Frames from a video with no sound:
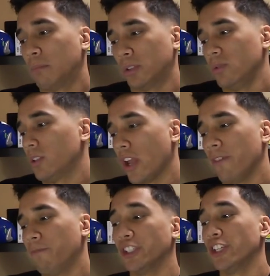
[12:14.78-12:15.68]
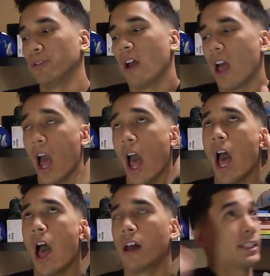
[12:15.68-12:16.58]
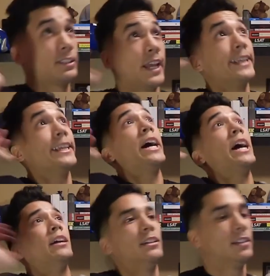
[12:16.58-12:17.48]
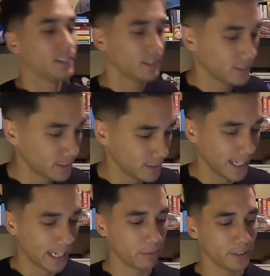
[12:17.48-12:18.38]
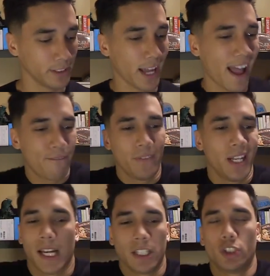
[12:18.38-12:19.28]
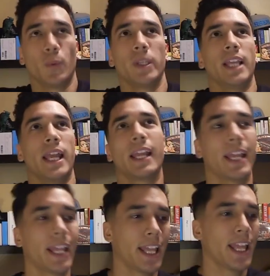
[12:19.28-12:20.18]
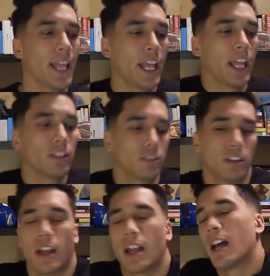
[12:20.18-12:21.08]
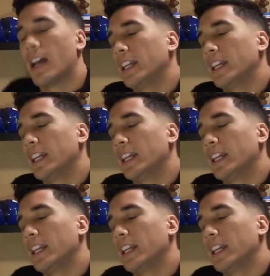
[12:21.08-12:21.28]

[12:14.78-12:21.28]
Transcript: too good for you. I say, Damn, I feel like Drizzy. Hi,